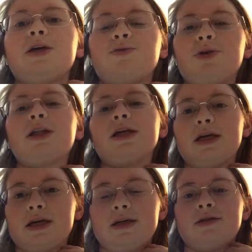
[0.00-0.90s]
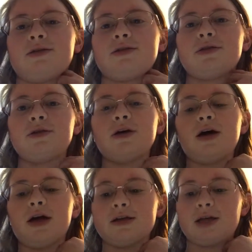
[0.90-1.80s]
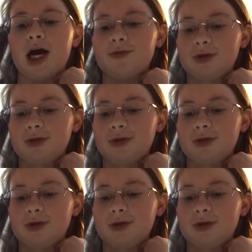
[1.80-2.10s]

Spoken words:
It really is a sign